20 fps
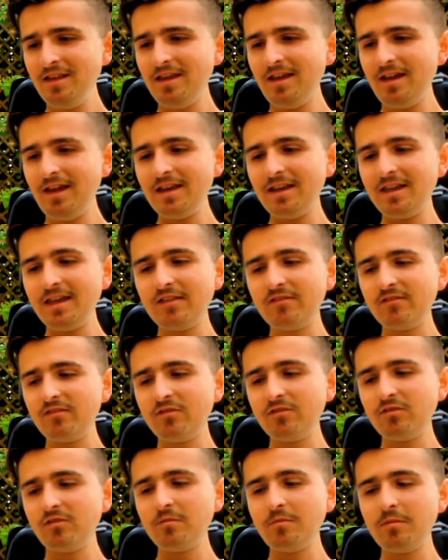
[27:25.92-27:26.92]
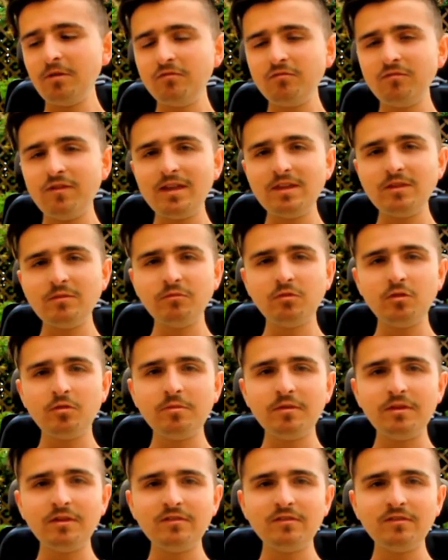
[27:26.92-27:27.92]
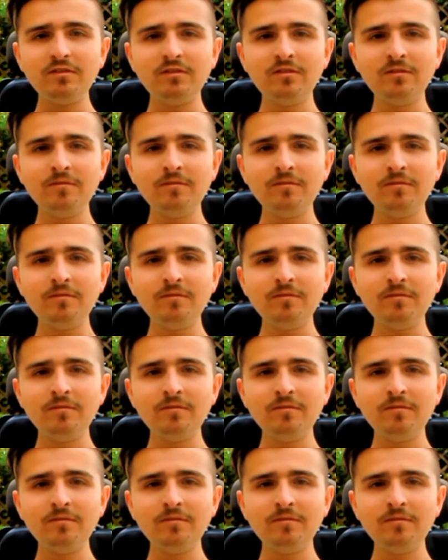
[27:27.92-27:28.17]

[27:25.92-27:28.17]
And he gets onto the most random topics.